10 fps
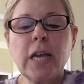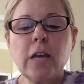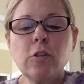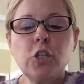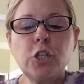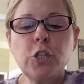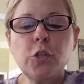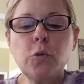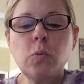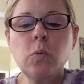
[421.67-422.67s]
tells
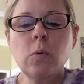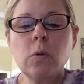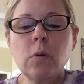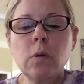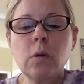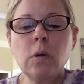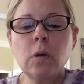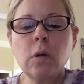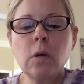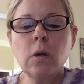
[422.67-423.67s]
you,
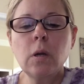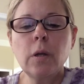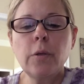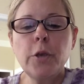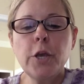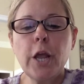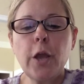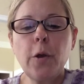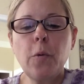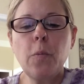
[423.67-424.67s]
you
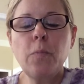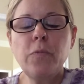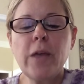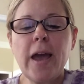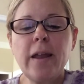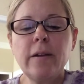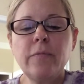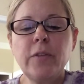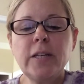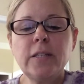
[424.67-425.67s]
know,
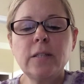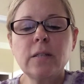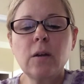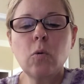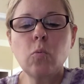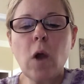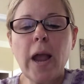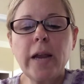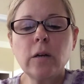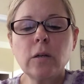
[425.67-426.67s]
that these
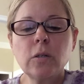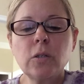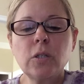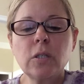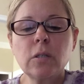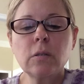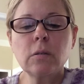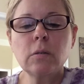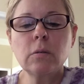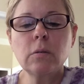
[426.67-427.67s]
writers
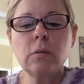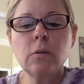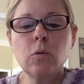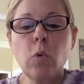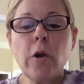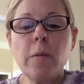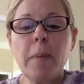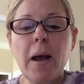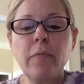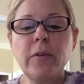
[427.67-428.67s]
wrote
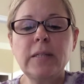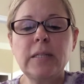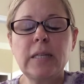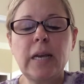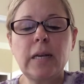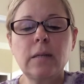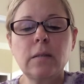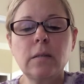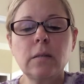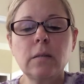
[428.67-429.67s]
about these
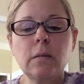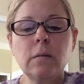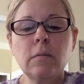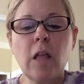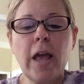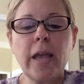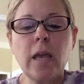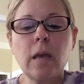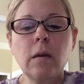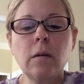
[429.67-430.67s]
things, like
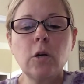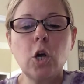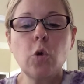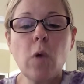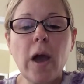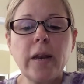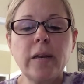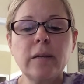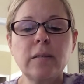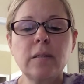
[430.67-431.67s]

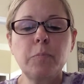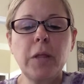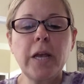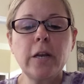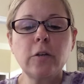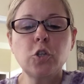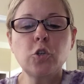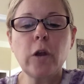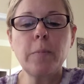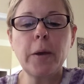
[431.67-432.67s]
Herodotus, Plato,
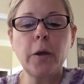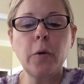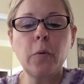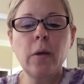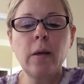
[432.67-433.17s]
Strabo,